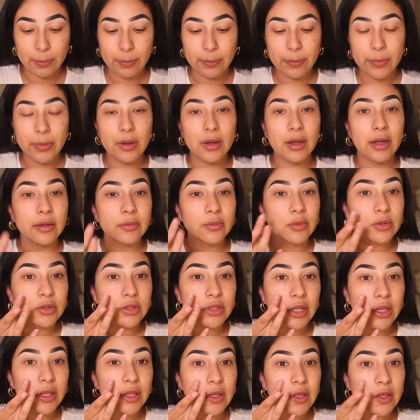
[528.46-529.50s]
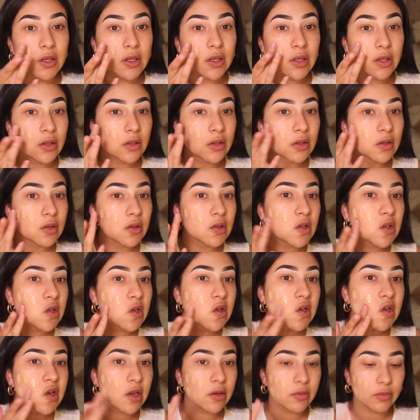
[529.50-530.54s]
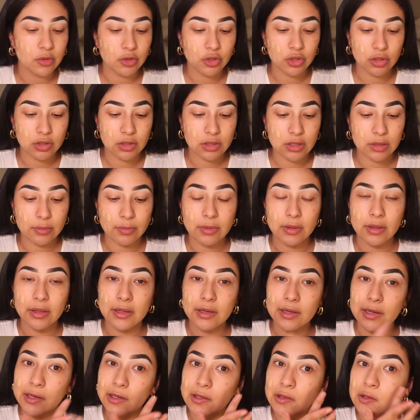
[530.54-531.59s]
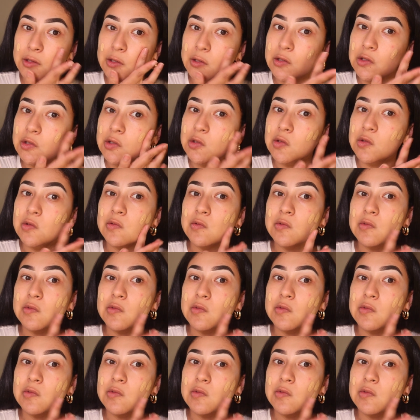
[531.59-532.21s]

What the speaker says: But I will take it and I would just apply it like this.